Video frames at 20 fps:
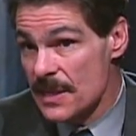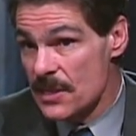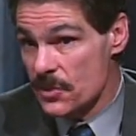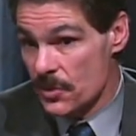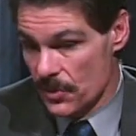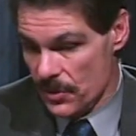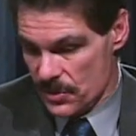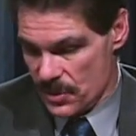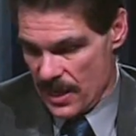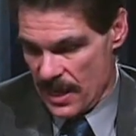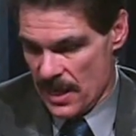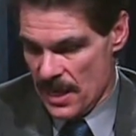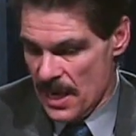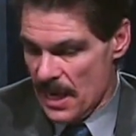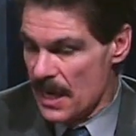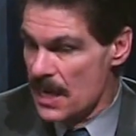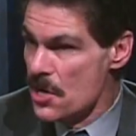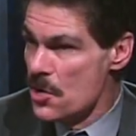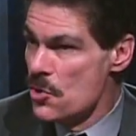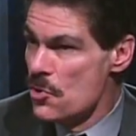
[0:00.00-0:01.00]
So there's that
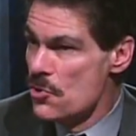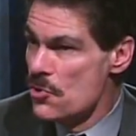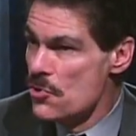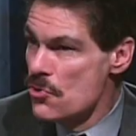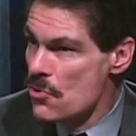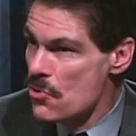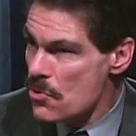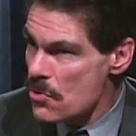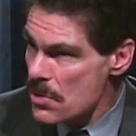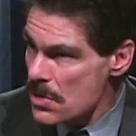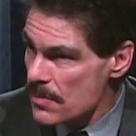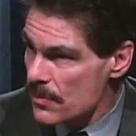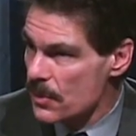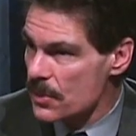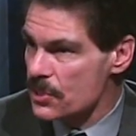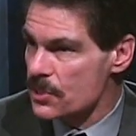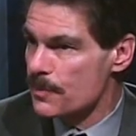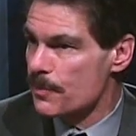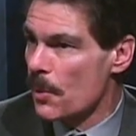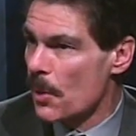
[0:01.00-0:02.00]

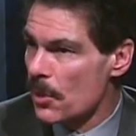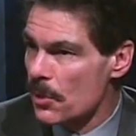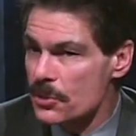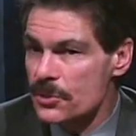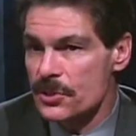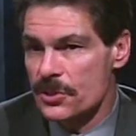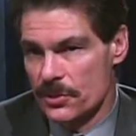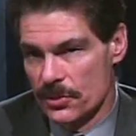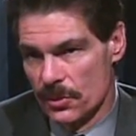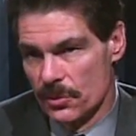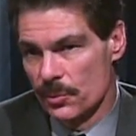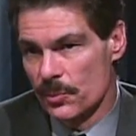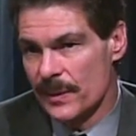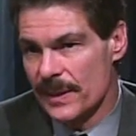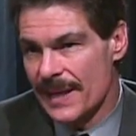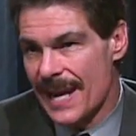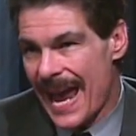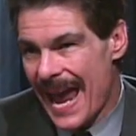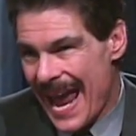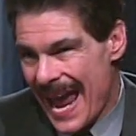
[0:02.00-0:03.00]
enormous personal
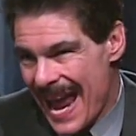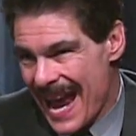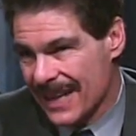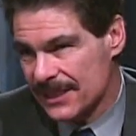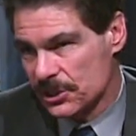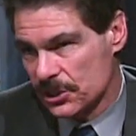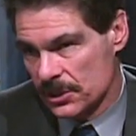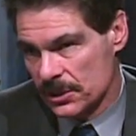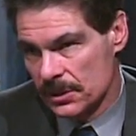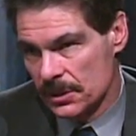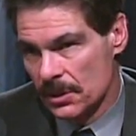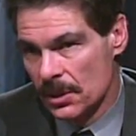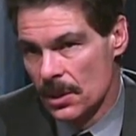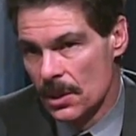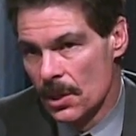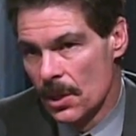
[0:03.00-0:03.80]
reaction